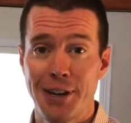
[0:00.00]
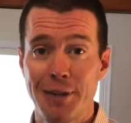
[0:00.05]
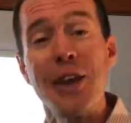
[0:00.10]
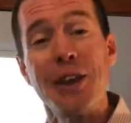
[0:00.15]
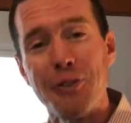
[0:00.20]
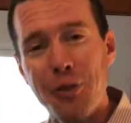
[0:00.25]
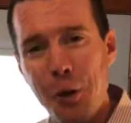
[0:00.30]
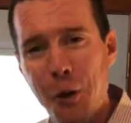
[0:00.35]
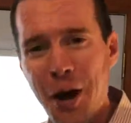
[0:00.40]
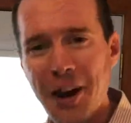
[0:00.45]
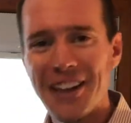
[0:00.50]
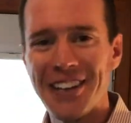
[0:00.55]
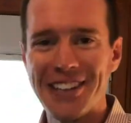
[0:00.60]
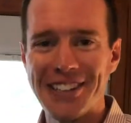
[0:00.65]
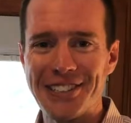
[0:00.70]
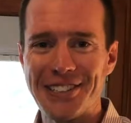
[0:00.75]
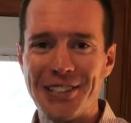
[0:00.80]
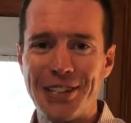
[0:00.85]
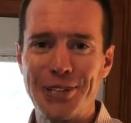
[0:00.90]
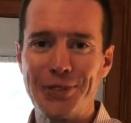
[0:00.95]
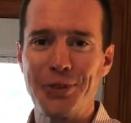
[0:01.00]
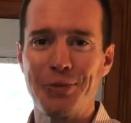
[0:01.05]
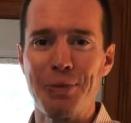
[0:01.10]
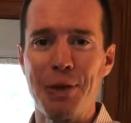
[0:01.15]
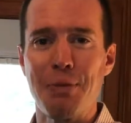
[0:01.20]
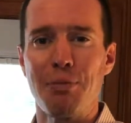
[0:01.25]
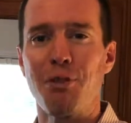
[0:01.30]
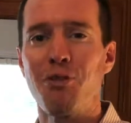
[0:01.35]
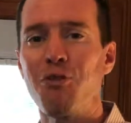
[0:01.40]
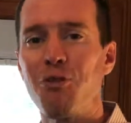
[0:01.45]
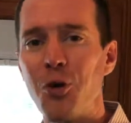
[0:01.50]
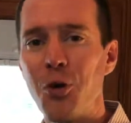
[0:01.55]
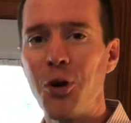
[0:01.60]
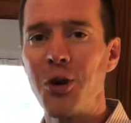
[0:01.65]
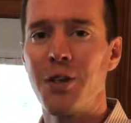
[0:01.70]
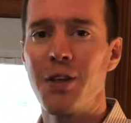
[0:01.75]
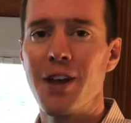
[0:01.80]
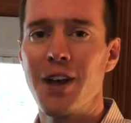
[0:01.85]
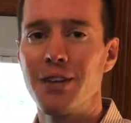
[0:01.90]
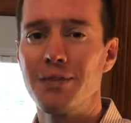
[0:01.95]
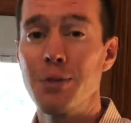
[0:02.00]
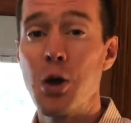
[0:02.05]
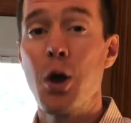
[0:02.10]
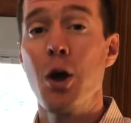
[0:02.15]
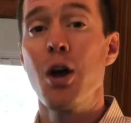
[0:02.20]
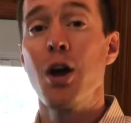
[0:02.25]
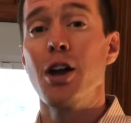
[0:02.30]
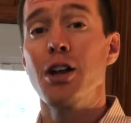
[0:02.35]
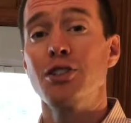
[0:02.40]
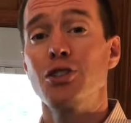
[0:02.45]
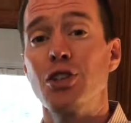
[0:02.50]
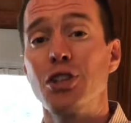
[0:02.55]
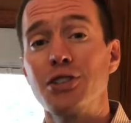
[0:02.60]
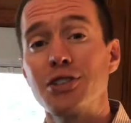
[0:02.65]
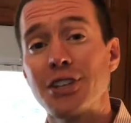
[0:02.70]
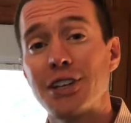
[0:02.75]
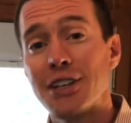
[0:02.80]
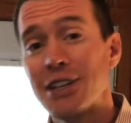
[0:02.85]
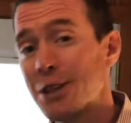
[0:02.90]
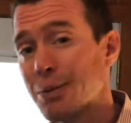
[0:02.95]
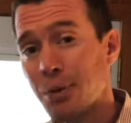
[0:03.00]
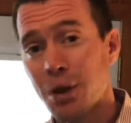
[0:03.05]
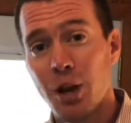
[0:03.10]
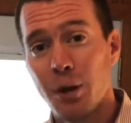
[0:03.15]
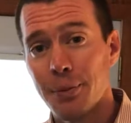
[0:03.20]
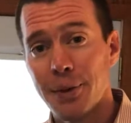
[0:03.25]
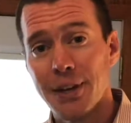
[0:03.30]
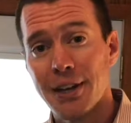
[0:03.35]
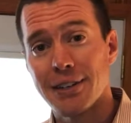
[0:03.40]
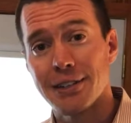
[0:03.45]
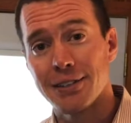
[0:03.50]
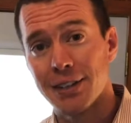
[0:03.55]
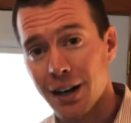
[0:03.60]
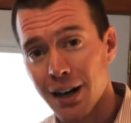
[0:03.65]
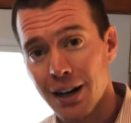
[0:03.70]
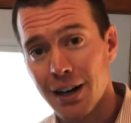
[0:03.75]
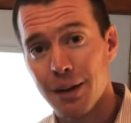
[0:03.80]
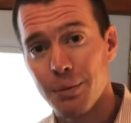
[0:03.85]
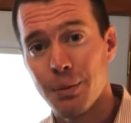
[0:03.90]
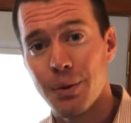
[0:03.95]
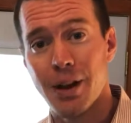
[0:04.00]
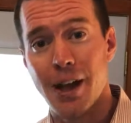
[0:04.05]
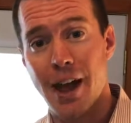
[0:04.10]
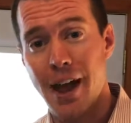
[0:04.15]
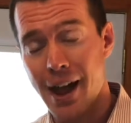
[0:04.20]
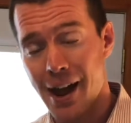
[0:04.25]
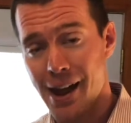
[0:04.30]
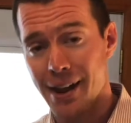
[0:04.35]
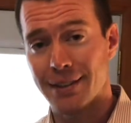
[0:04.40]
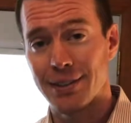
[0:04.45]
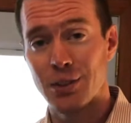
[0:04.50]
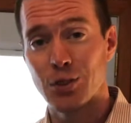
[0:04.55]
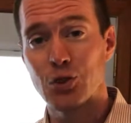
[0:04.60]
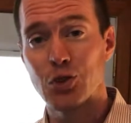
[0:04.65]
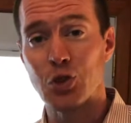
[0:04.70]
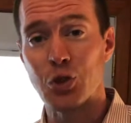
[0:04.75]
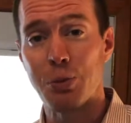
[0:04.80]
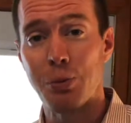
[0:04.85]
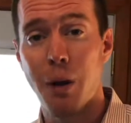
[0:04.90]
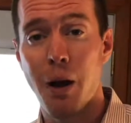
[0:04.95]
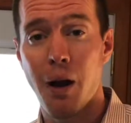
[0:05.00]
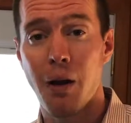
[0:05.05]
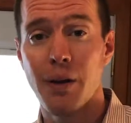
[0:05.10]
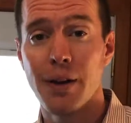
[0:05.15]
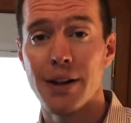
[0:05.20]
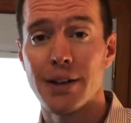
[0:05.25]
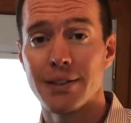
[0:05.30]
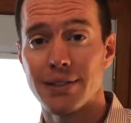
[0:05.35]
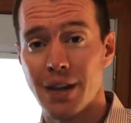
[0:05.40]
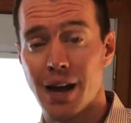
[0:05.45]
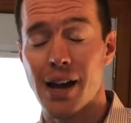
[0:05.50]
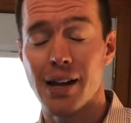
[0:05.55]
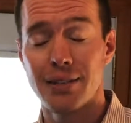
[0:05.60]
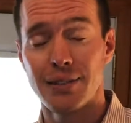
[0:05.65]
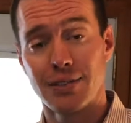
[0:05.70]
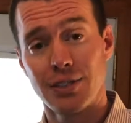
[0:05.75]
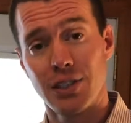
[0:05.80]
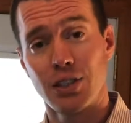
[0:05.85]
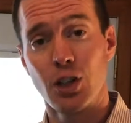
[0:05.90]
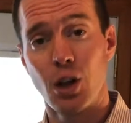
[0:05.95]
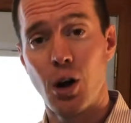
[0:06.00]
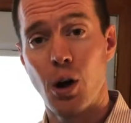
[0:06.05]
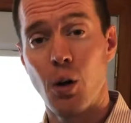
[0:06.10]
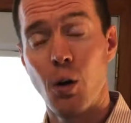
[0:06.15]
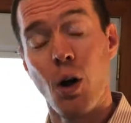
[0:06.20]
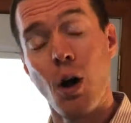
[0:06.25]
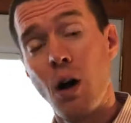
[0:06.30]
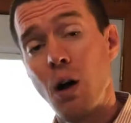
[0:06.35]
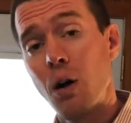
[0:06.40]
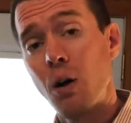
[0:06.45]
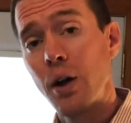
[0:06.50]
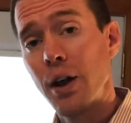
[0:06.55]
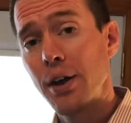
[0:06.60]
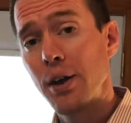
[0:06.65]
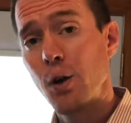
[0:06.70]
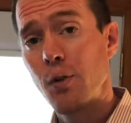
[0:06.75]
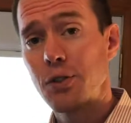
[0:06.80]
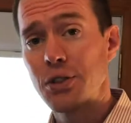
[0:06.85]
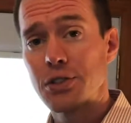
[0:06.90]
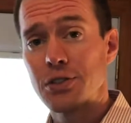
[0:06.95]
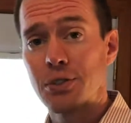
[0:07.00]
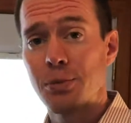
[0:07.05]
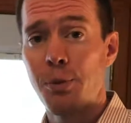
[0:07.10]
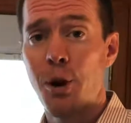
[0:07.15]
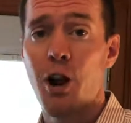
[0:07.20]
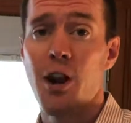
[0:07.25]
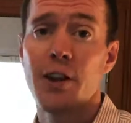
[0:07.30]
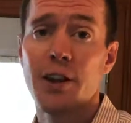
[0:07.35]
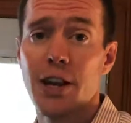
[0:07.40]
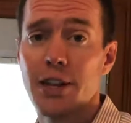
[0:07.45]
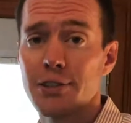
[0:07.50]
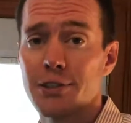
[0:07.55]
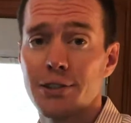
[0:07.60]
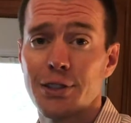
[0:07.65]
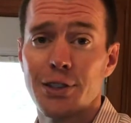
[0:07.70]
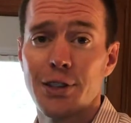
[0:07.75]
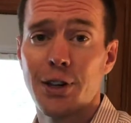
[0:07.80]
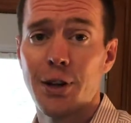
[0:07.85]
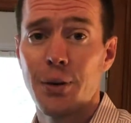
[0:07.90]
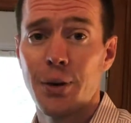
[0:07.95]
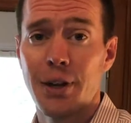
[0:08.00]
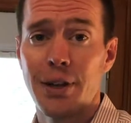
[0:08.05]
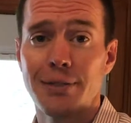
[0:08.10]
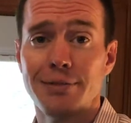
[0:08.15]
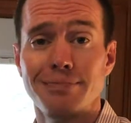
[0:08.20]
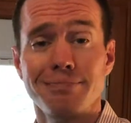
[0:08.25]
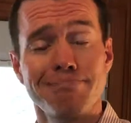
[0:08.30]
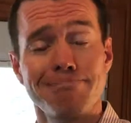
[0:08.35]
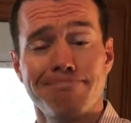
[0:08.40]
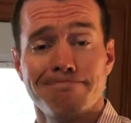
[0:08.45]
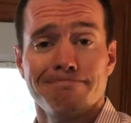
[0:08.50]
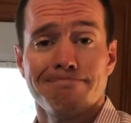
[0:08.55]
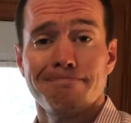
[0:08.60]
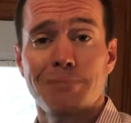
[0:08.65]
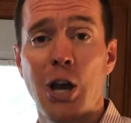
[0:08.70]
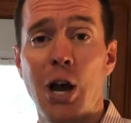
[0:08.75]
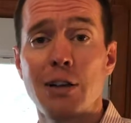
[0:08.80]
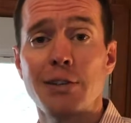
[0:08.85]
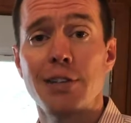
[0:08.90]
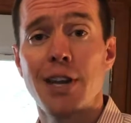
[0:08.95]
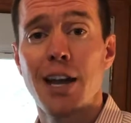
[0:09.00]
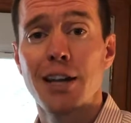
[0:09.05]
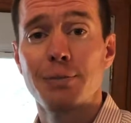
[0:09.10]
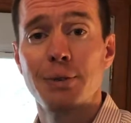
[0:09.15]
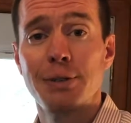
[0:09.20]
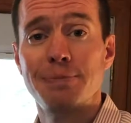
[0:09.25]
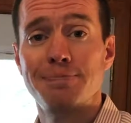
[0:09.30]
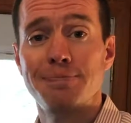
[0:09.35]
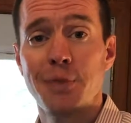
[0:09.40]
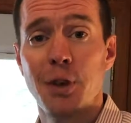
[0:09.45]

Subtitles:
If you want to get in touch with me before then, just email me at tom@stumari.co or head over to stumari.co and contact me.